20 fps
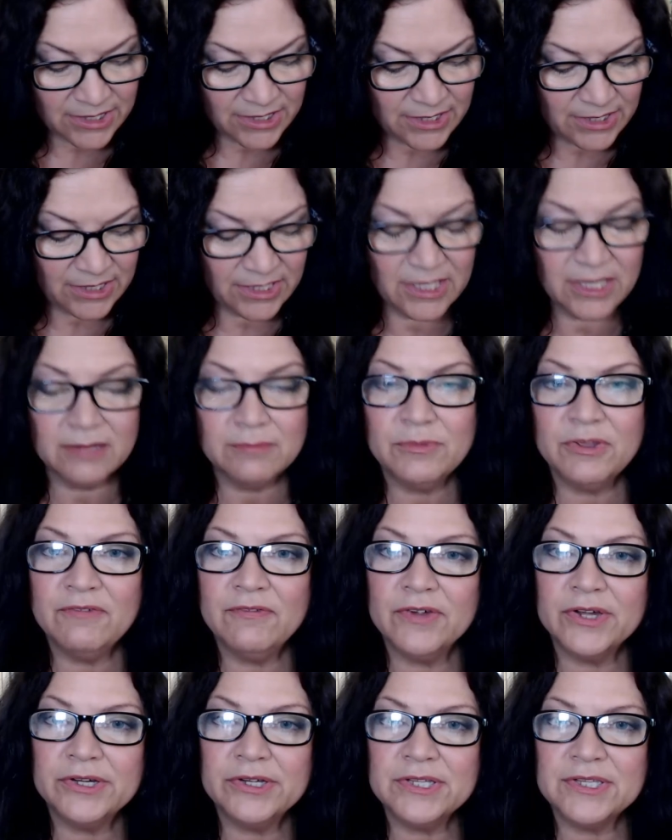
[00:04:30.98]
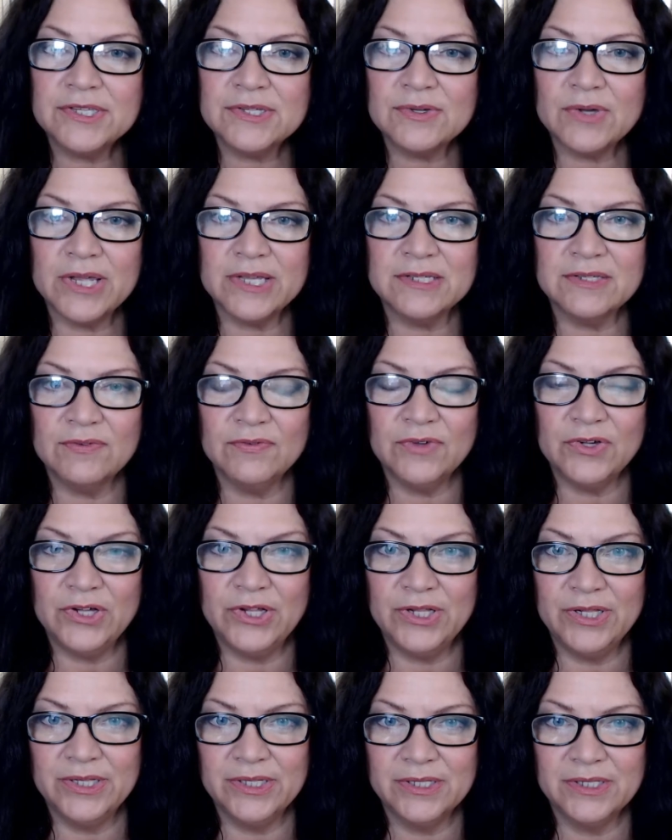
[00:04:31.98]
It can be very stressful,
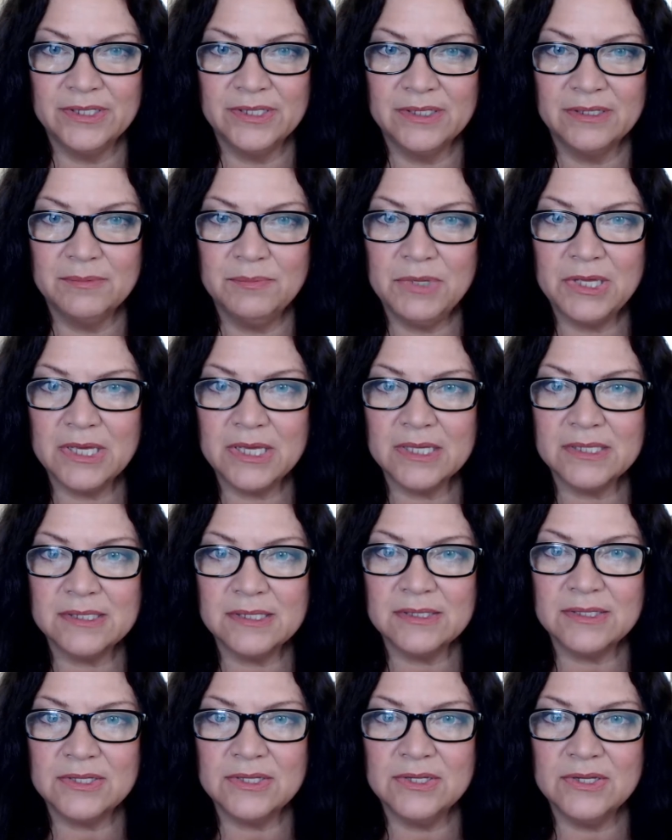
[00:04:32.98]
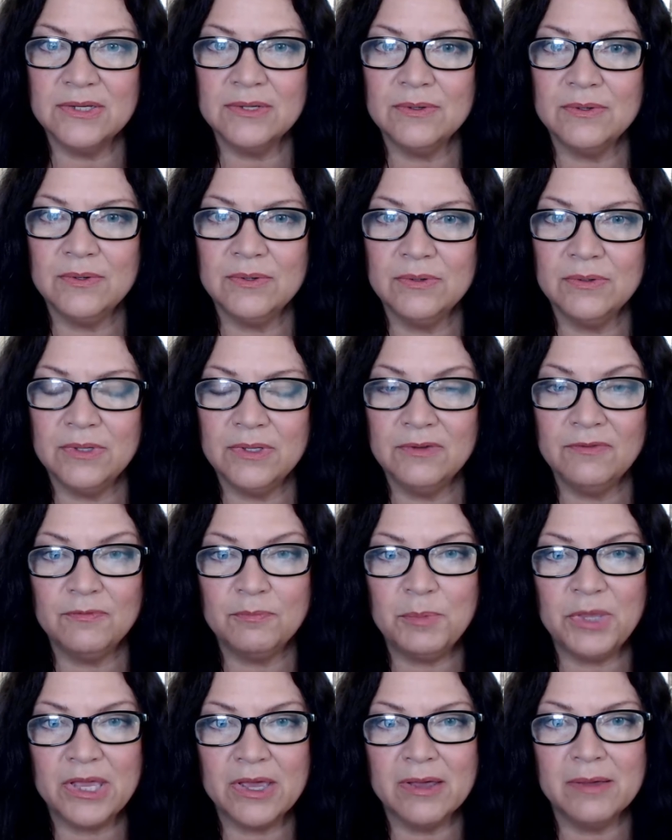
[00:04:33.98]
because it's new. You've
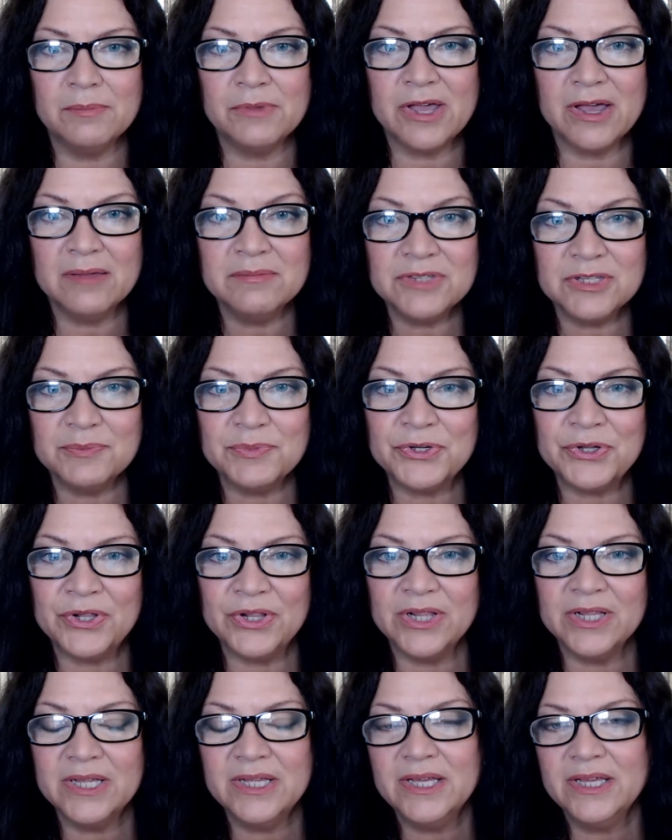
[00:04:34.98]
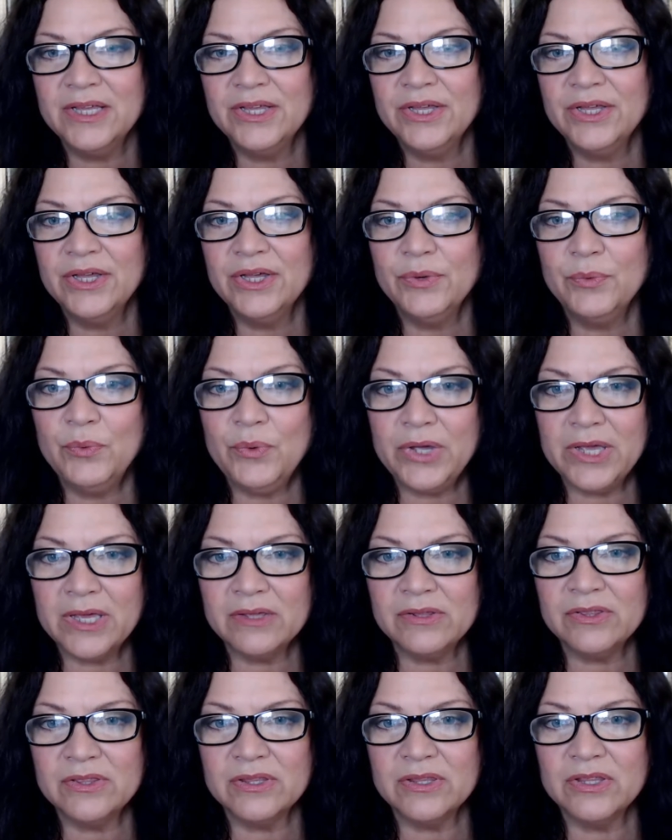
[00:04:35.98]
become comfortable
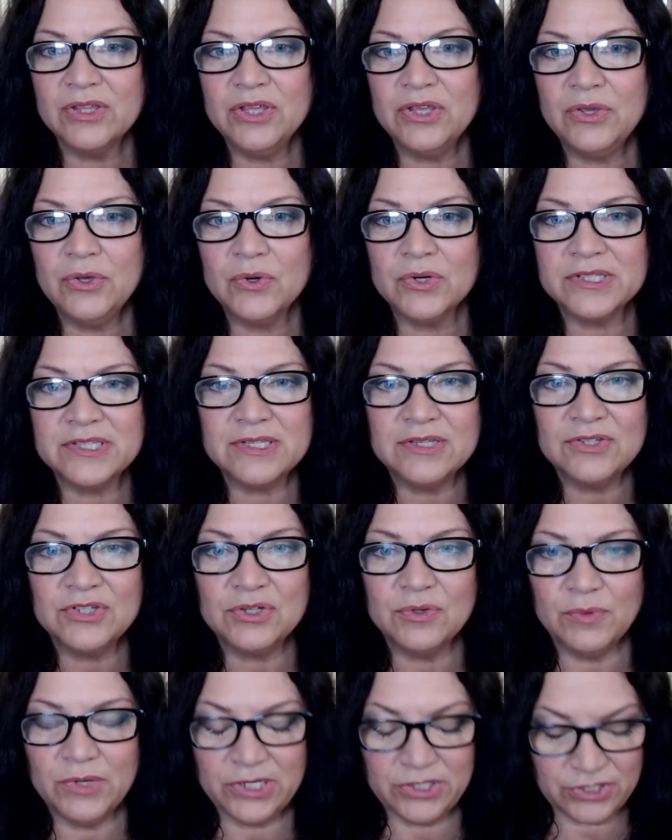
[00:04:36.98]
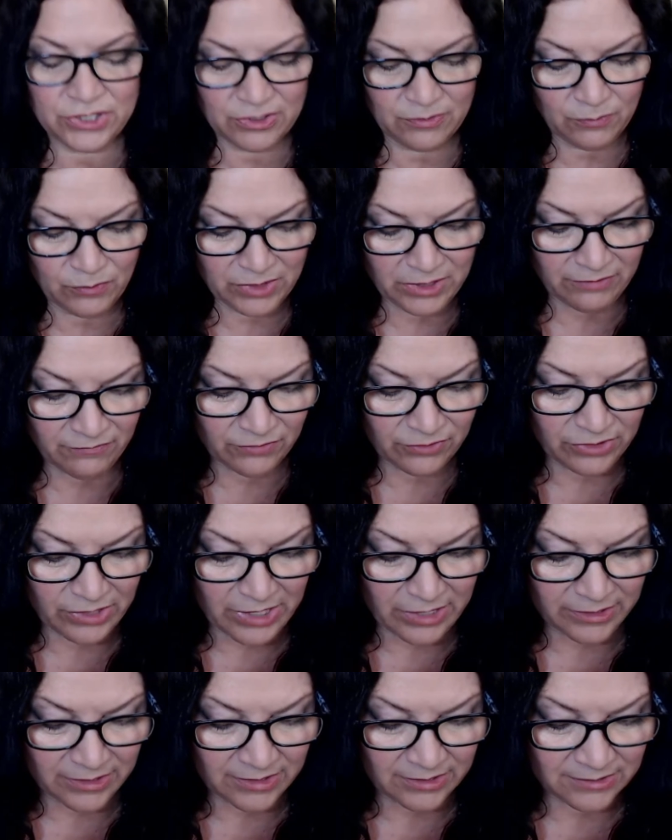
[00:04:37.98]
with your situation, whatever
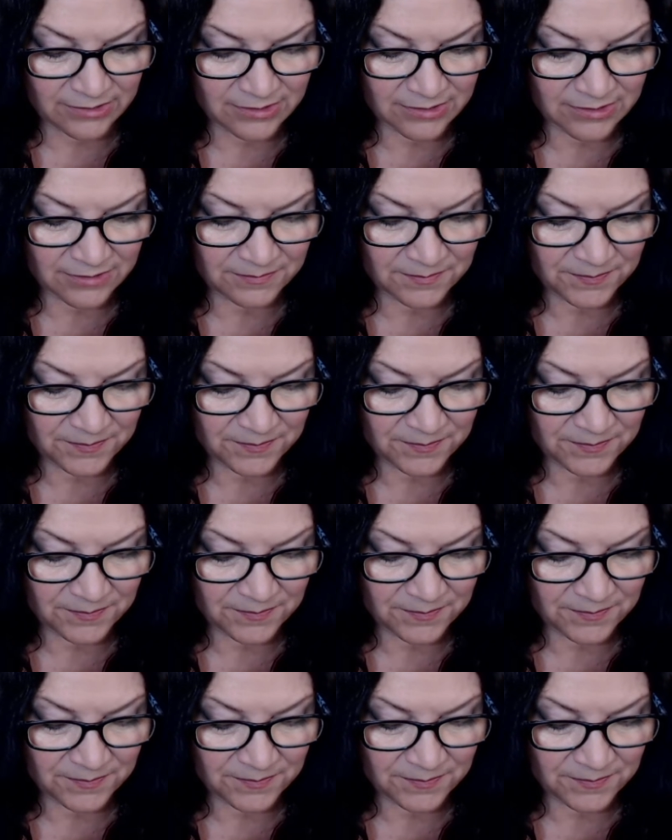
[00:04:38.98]
that is.